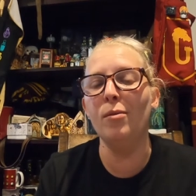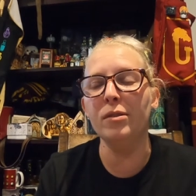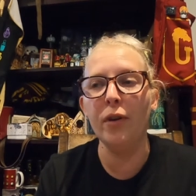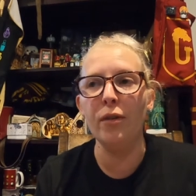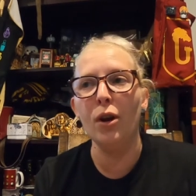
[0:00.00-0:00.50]
I
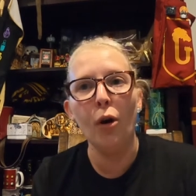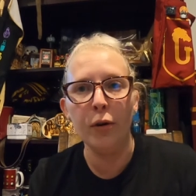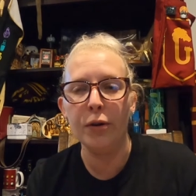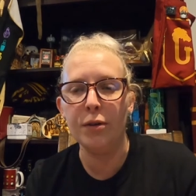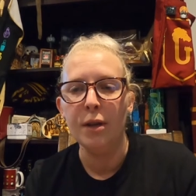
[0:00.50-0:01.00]
was very
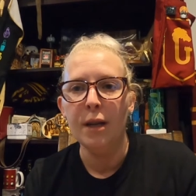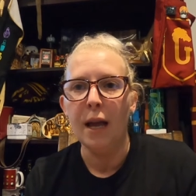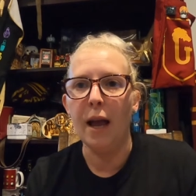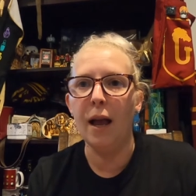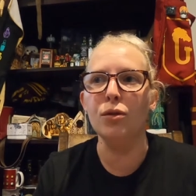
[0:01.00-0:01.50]
honored
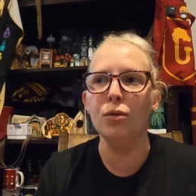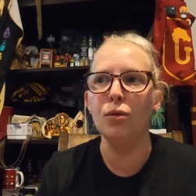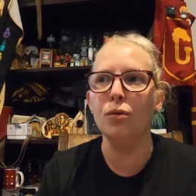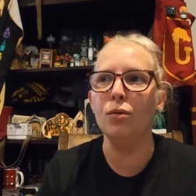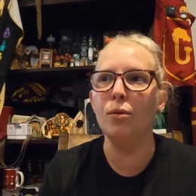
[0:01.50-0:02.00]

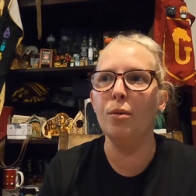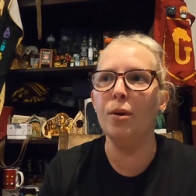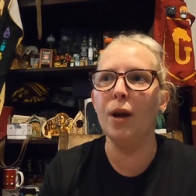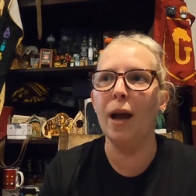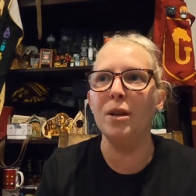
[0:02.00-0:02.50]
to
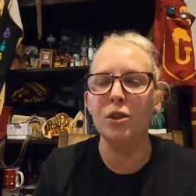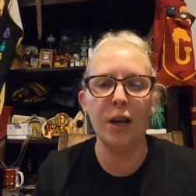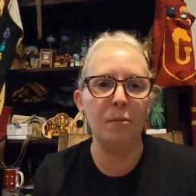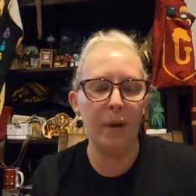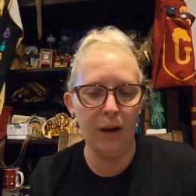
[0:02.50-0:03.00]
uh, be
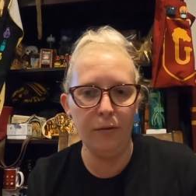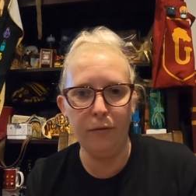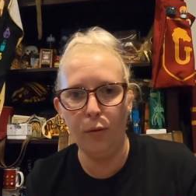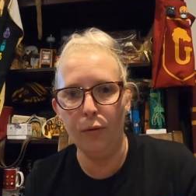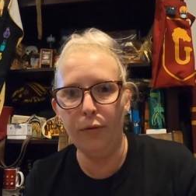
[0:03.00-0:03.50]
chatting back
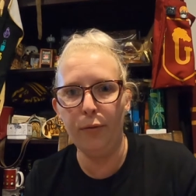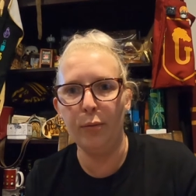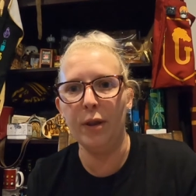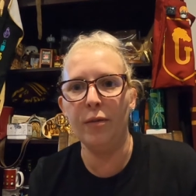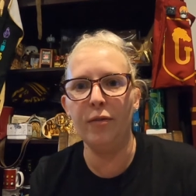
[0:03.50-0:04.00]
and forth
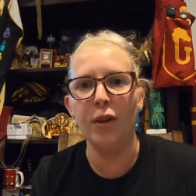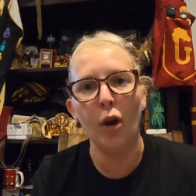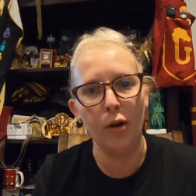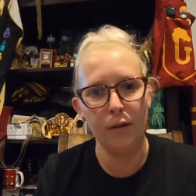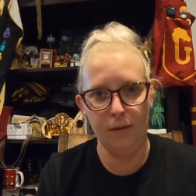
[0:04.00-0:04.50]
with
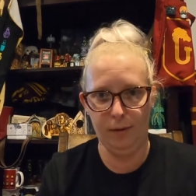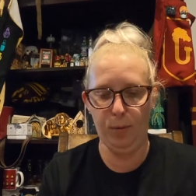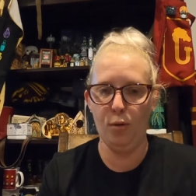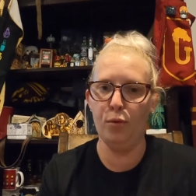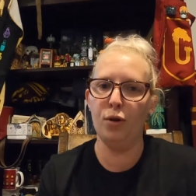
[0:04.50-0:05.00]
the owners of
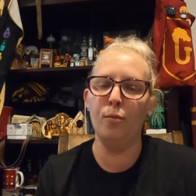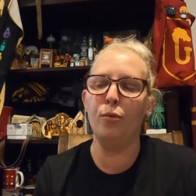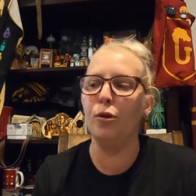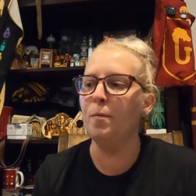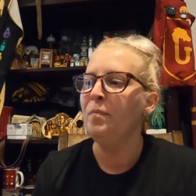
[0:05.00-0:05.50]
Spellbook and
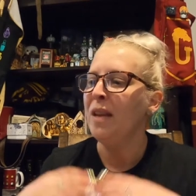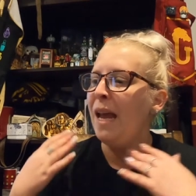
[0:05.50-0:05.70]
Broom